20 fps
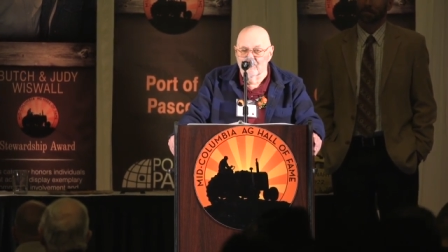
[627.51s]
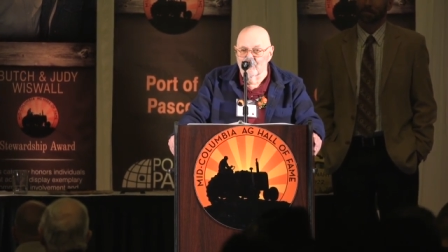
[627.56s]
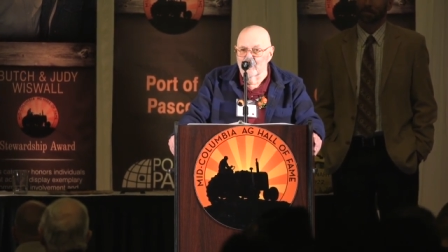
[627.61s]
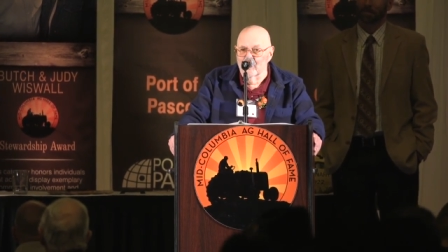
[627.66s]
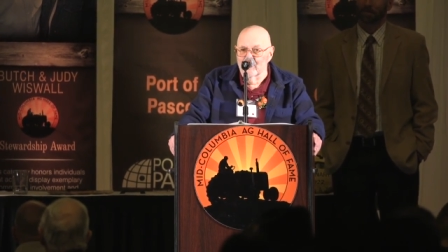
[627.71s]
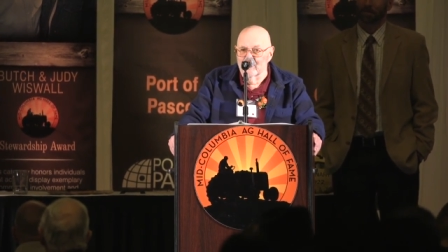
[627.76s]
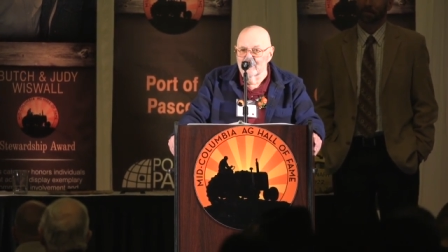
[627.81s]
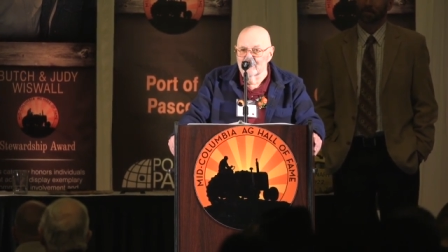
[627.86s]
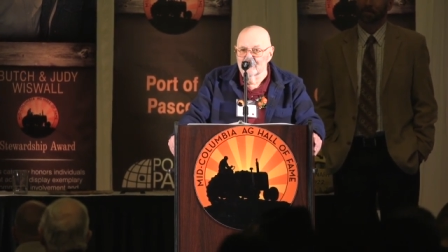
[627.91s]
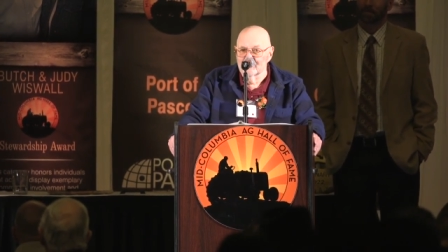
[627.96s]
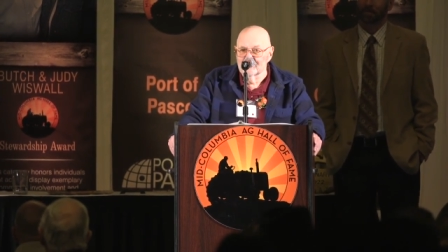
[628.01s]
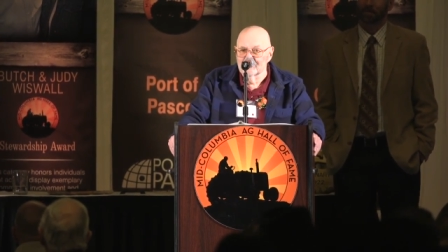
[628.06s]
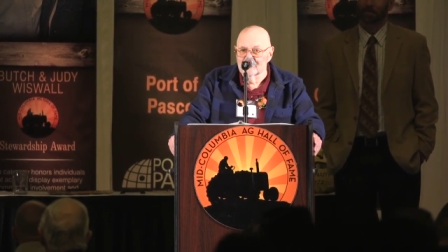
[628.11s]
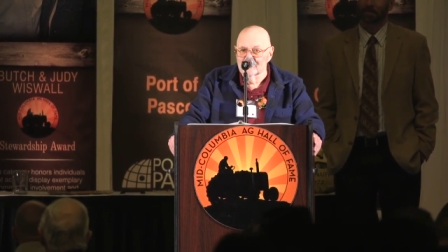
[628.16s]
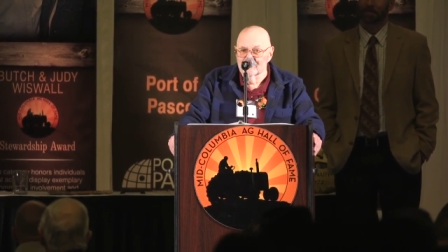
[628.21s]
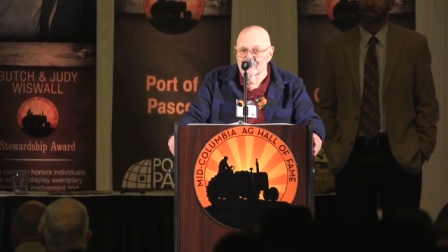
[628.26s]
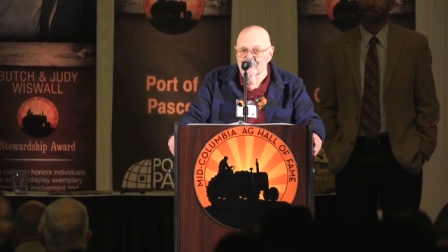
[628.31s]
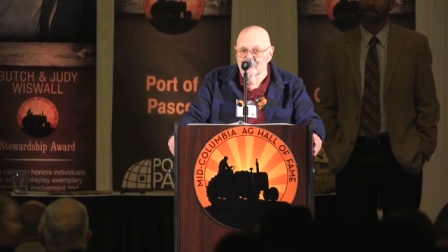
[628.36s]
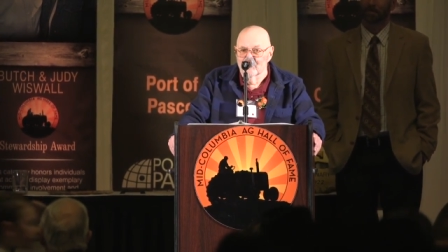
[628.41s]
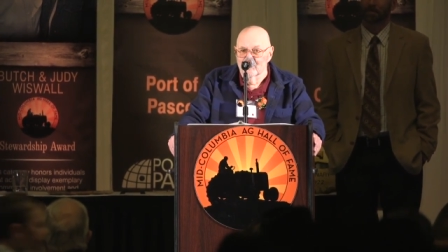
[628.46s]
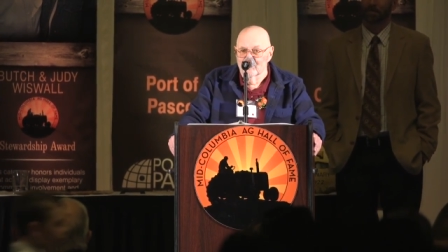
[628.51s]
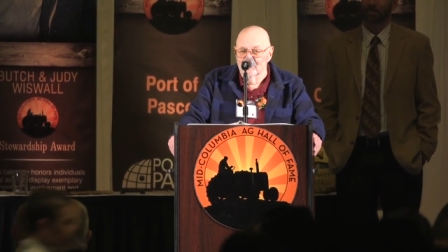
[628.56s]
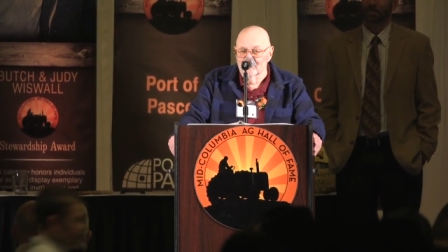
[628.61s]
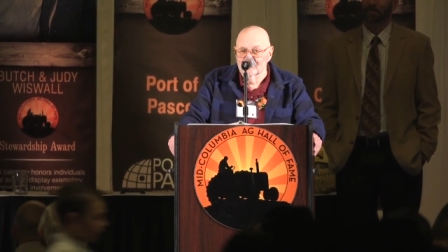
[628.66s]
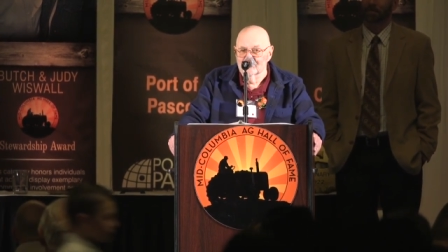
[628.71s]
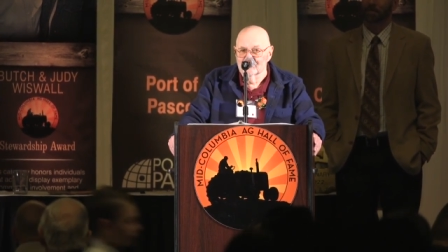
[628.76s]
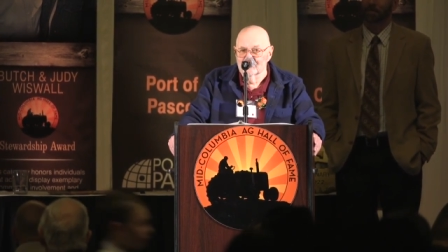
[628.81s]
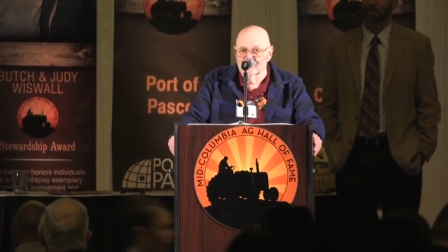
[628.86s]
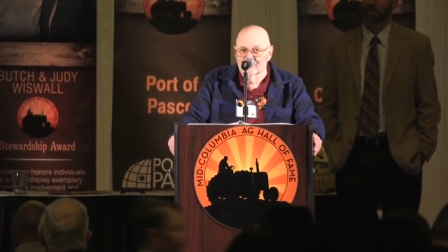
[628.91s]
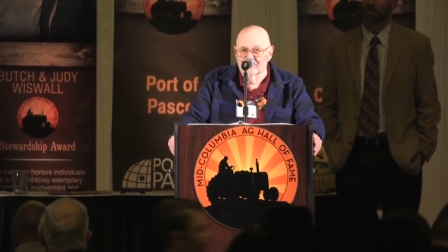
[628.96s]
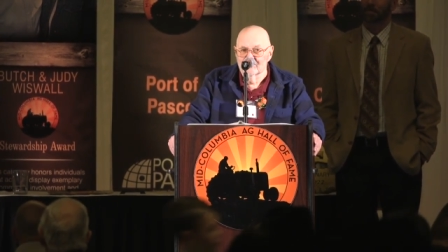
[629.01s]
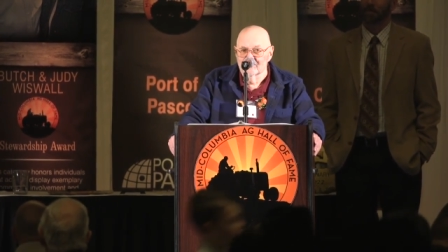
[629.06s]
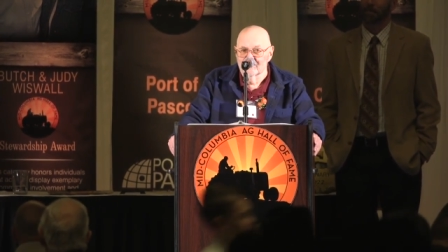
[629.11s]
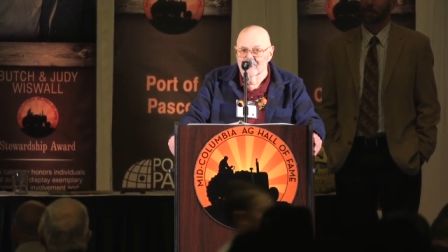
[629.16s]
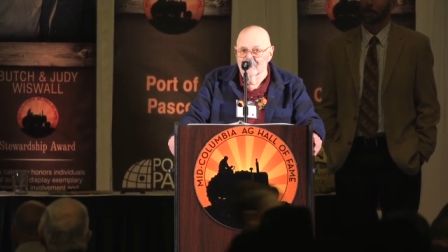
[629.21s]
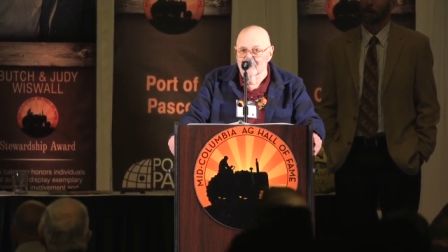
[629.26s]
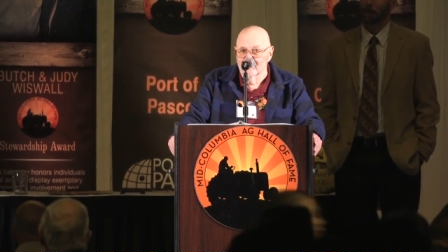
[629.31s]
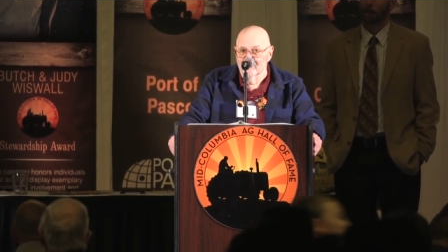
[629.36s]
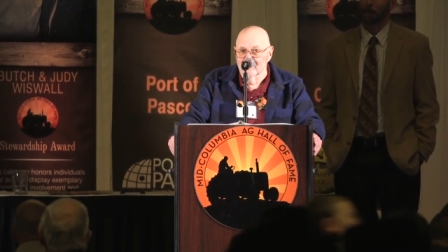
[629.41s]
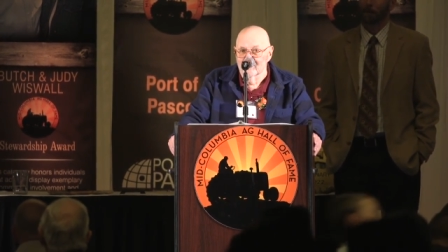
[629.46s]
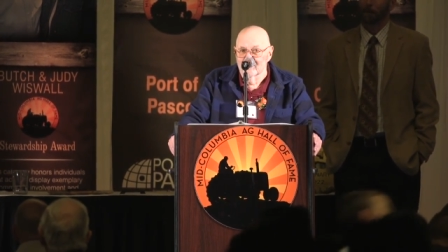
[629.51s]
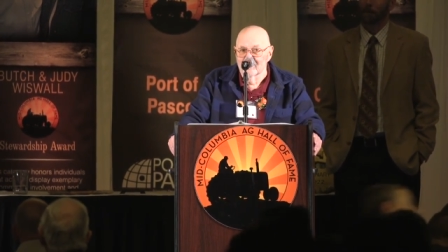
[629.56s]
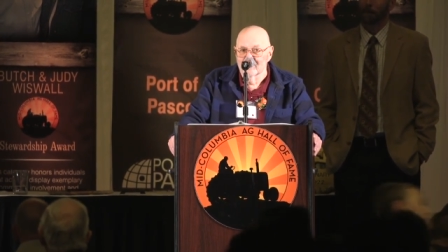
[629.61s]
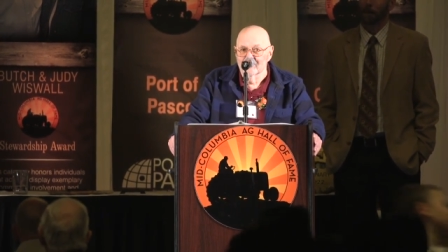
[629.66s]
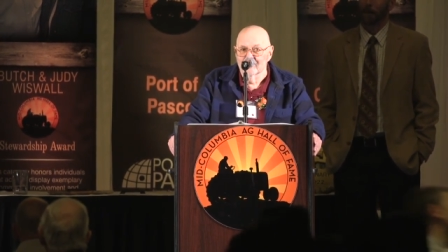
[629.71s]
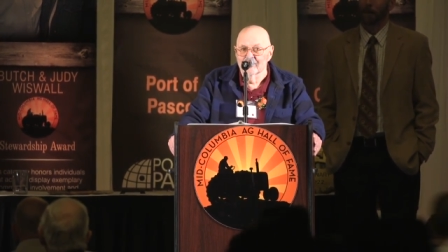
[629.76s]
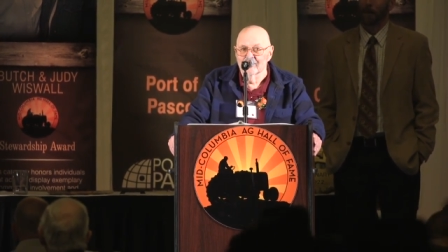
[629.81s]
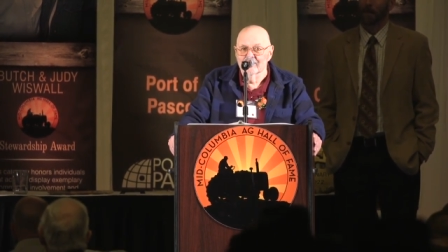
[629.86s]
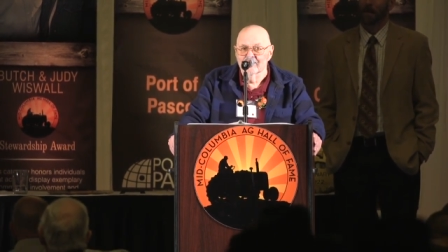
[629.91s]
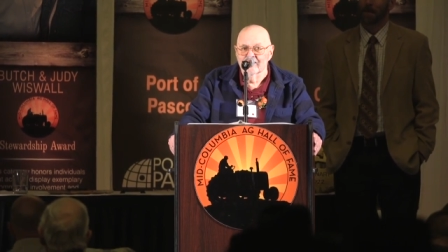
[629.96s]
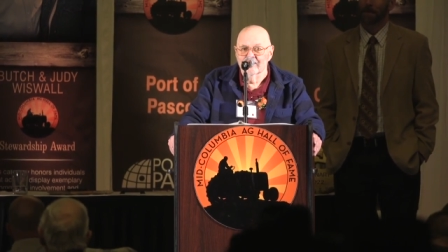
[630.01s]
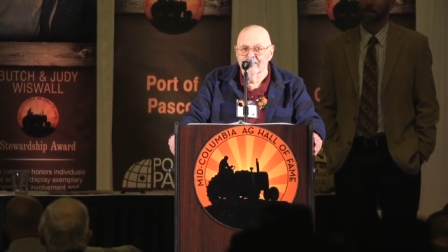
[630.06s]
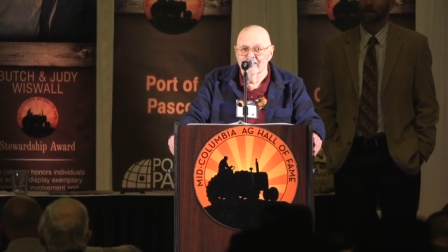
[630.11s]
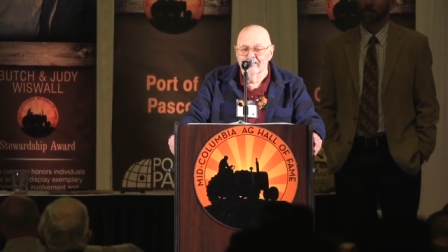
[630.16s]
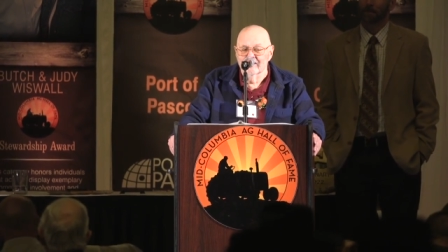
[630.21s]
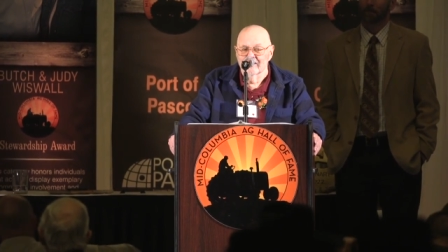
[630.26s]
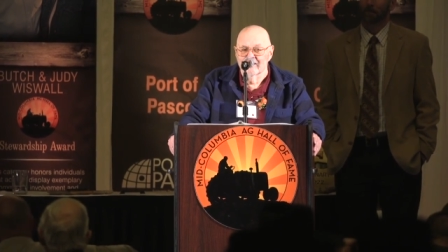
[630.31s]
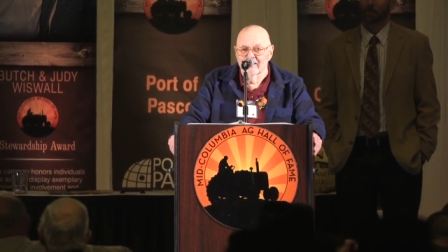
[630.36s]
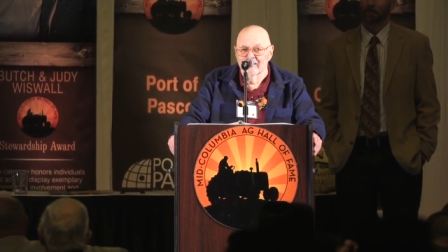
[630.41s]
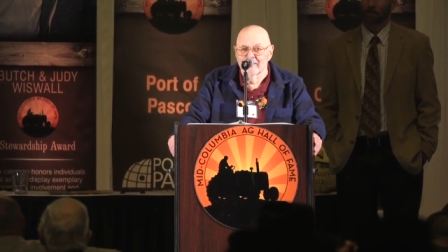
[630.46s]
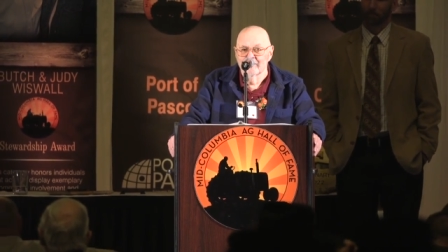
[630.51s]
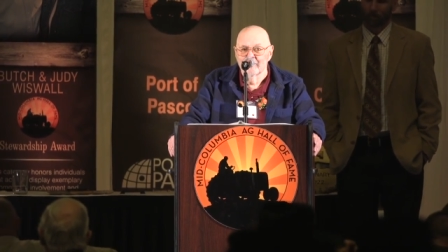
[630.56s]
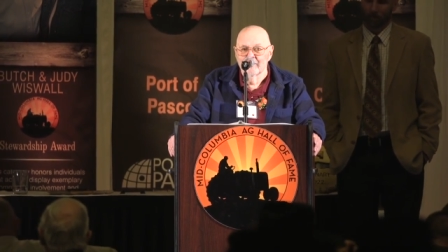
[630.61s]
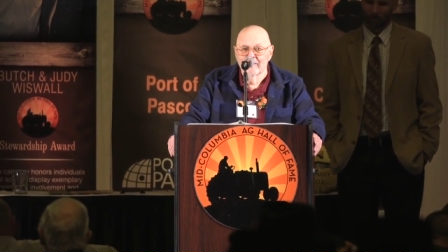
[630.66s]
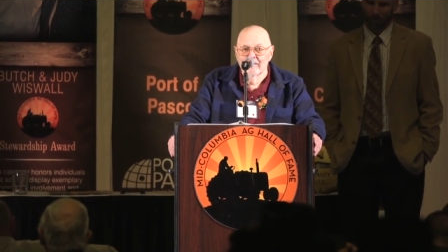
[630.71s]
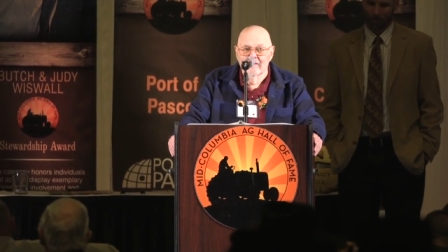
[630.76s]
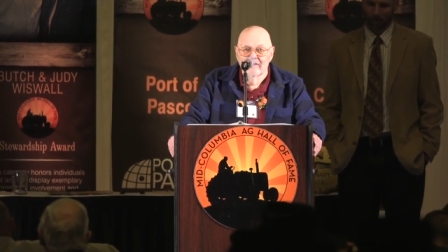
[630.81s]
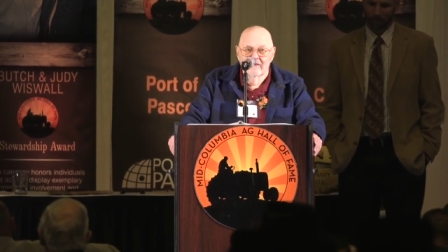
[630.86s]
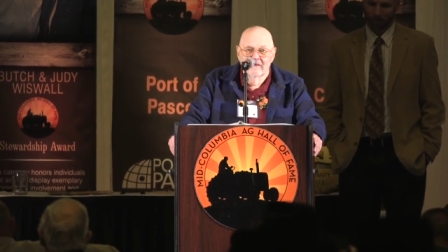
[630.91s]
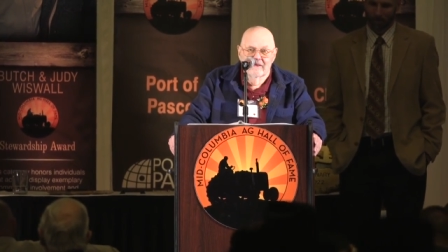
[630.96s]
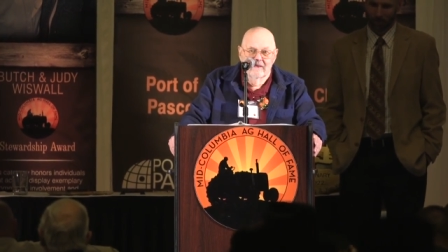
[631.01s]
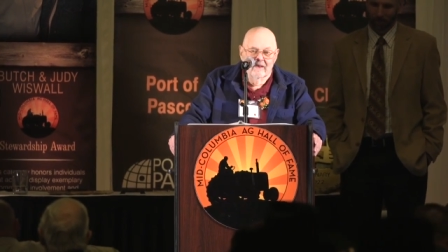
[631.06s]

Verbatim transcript: all the wineries in Washington that were here at that time.